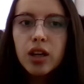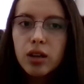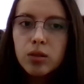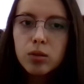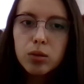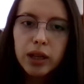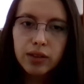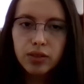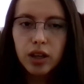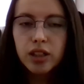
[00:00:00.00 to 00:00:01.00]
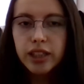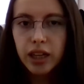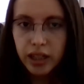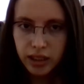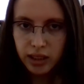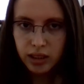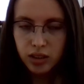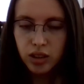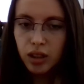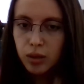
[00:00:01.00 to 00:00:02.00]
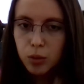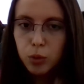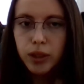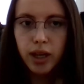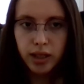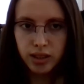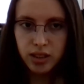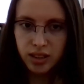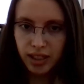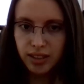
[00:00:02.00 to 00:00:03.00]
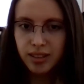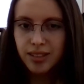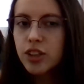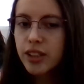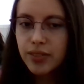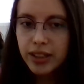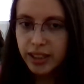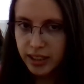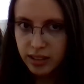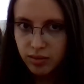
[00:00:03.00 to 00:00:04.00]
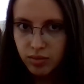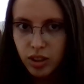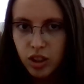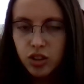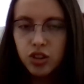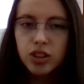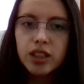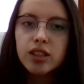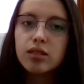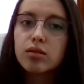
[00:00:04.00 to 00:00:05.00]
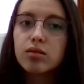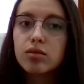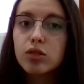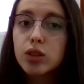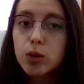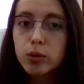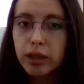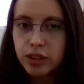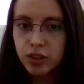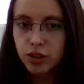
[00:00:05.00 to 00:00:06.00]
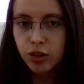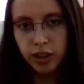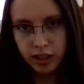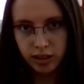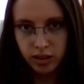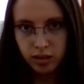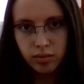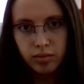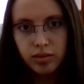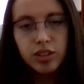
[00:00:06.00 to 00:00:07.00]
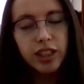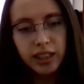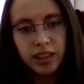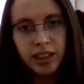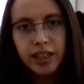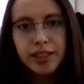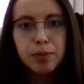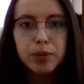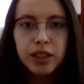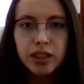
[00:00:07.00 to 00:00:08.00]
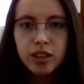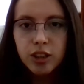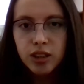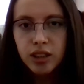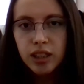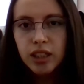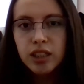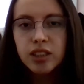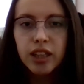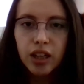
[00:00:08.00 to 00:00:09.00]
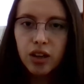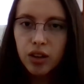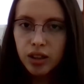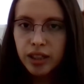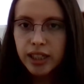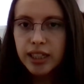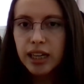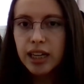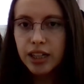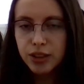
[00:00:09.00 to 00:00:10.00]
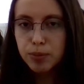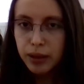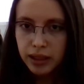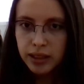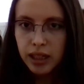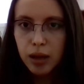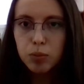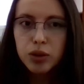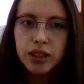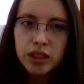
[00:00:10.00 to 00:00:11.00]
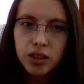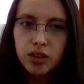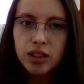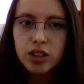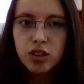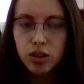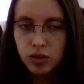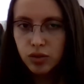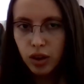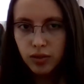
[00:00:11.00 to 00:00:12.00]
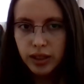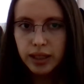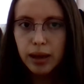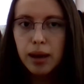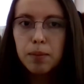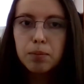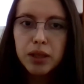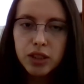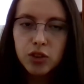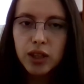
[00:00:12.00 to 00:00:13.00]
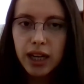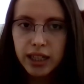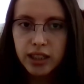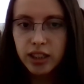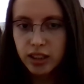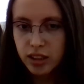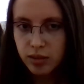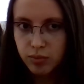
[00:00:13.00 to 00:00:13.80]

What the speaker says: Now we have all the ingredients, so we can start. For the beginning, you need to wash your hands. Then spread the oil in a large pan and put it on the stove over medium-high heat.